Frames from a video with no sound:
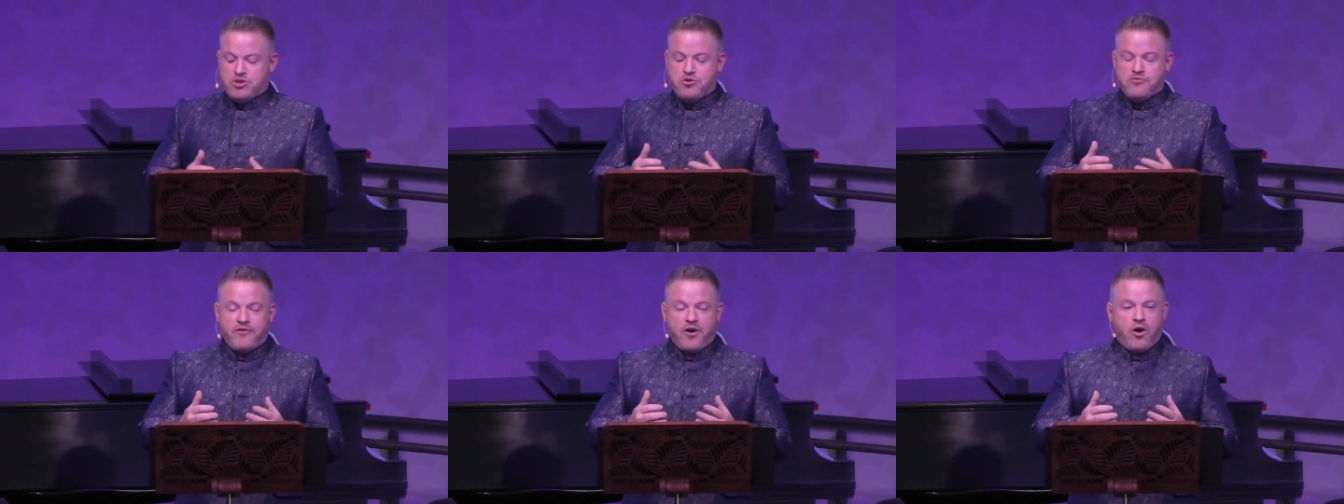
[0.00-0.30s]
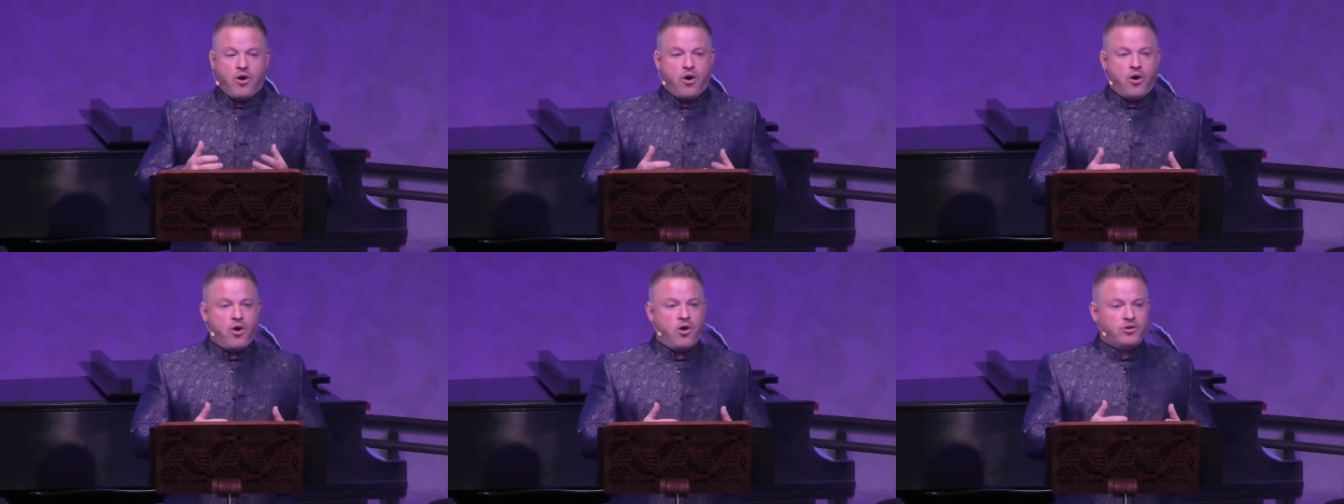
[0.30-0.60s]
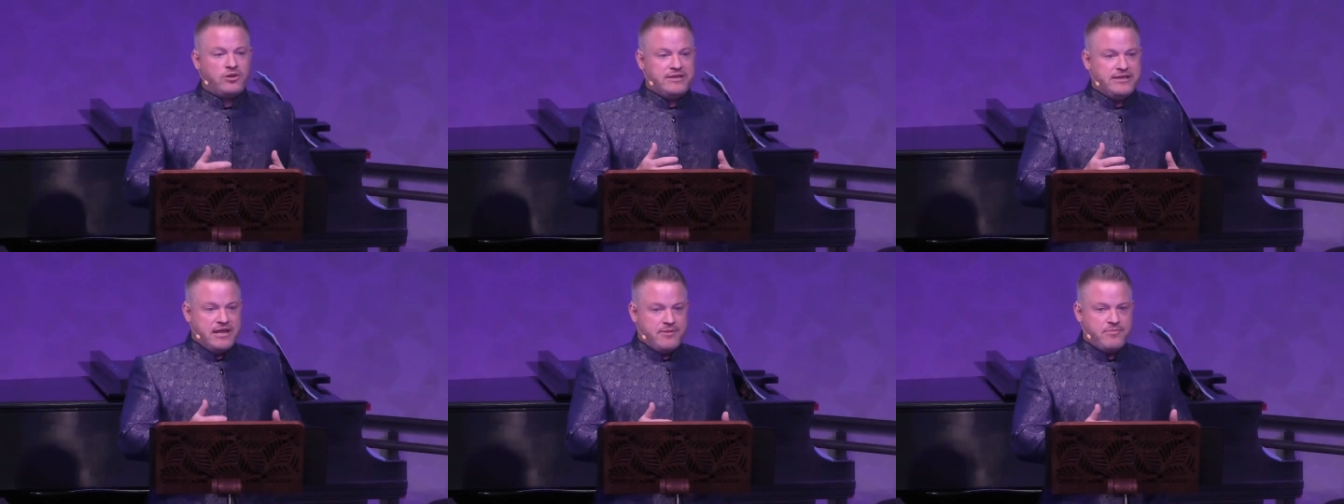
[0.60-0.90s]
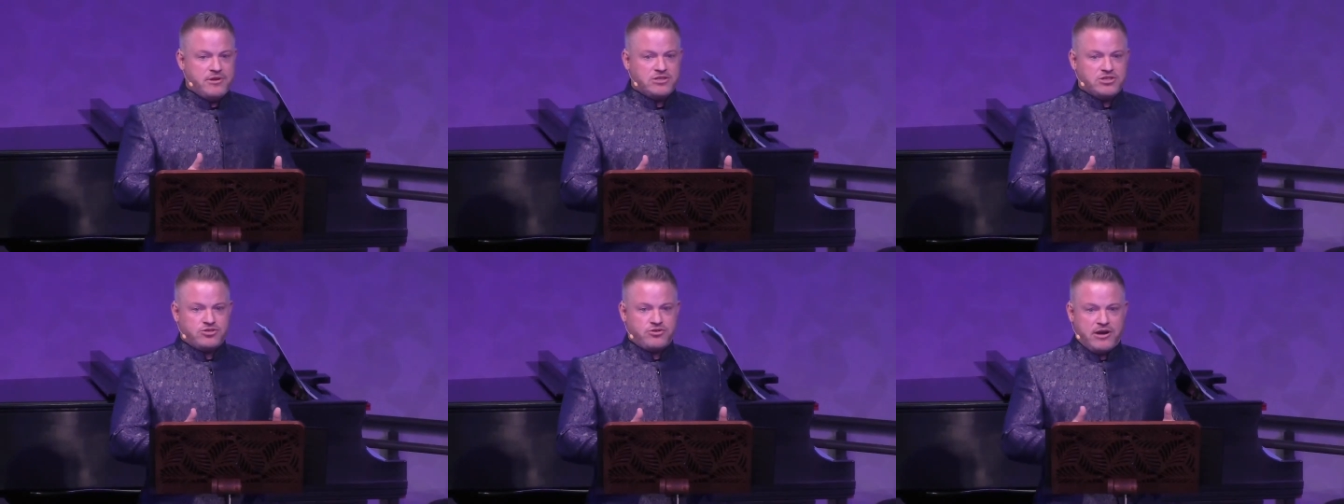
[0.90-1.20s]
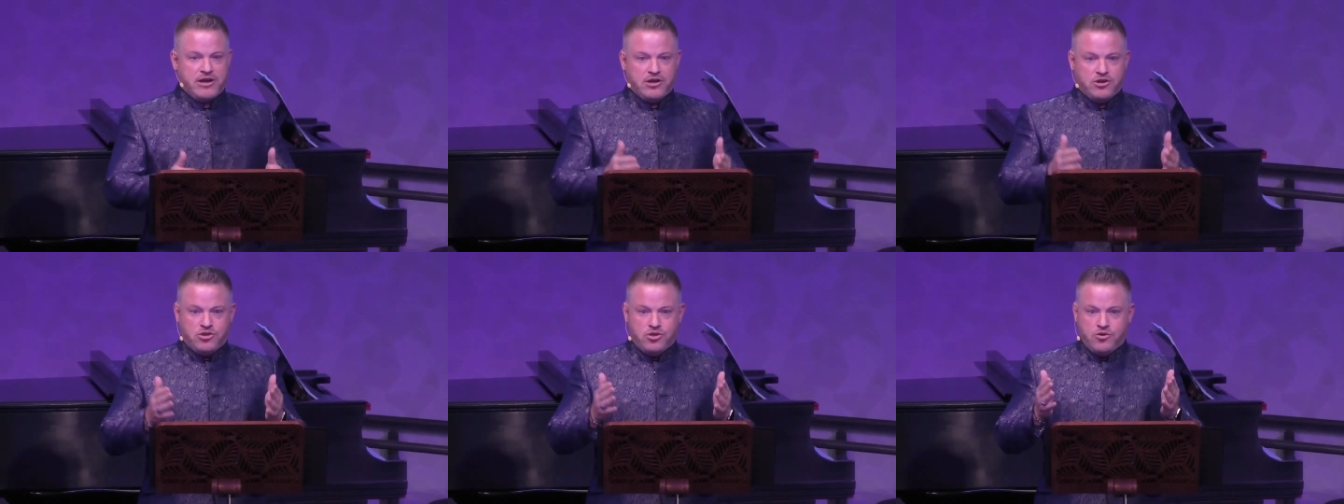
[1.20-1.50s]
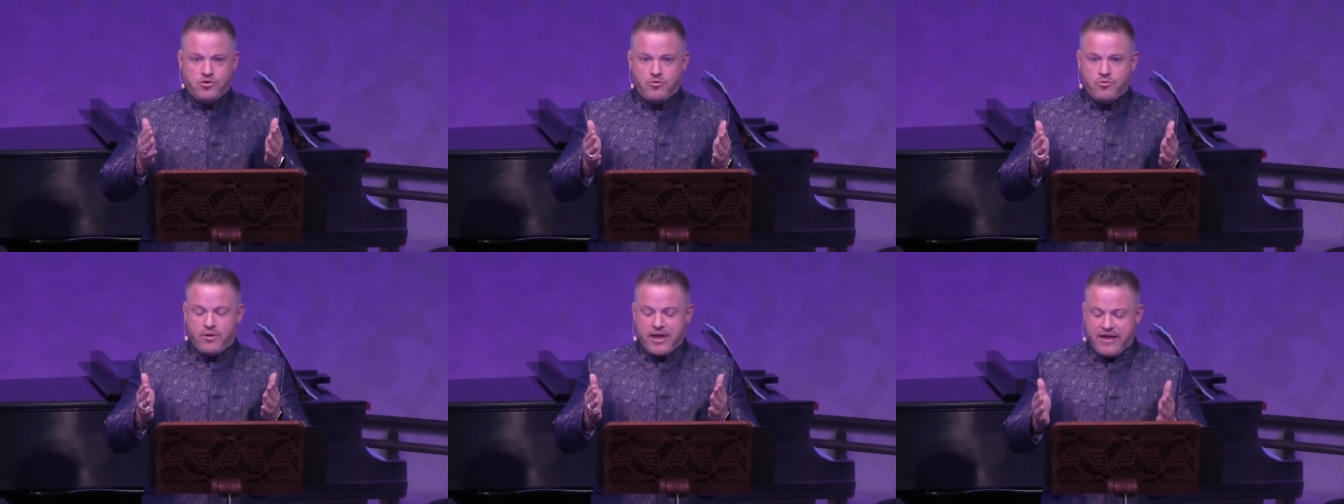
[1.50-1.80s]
you've all demonstrated, you